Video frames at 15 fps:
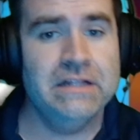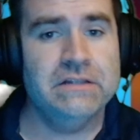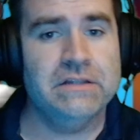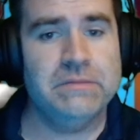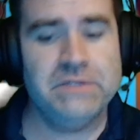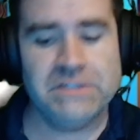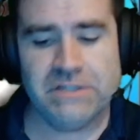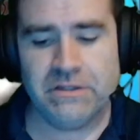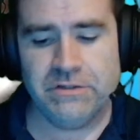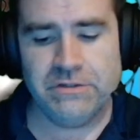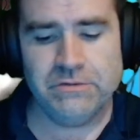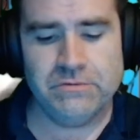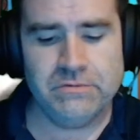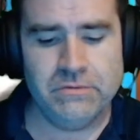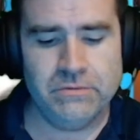Let me tell
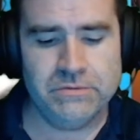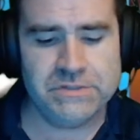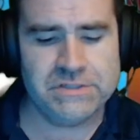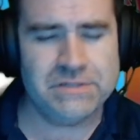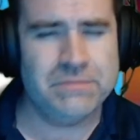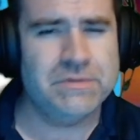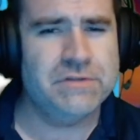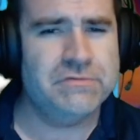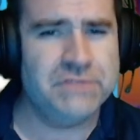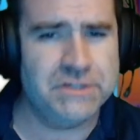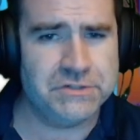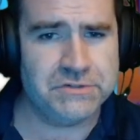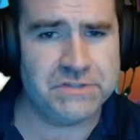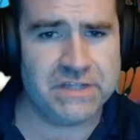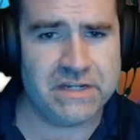you some of the
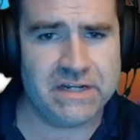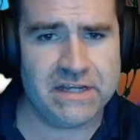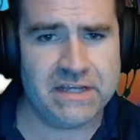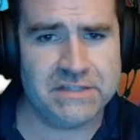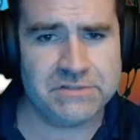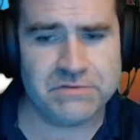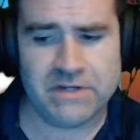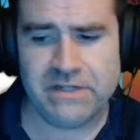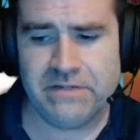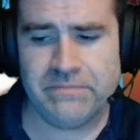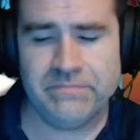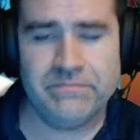features that it has, right?